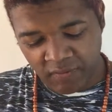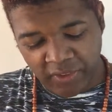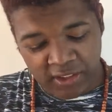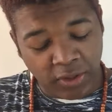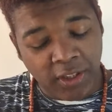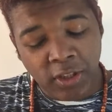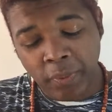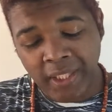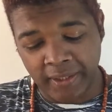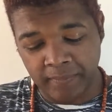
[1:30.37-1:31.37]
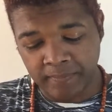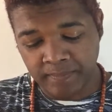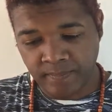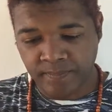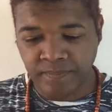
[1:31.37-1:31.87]
let's look at your reading.
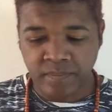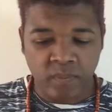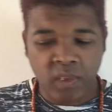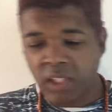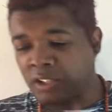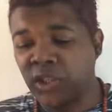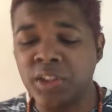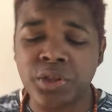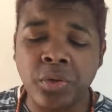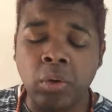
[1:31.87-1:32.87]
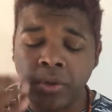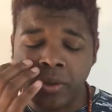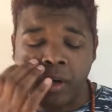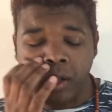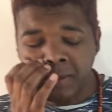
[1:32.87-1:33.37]
So I just drew all your
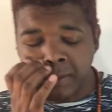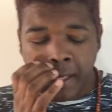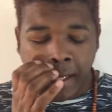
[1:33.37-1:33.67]
cards.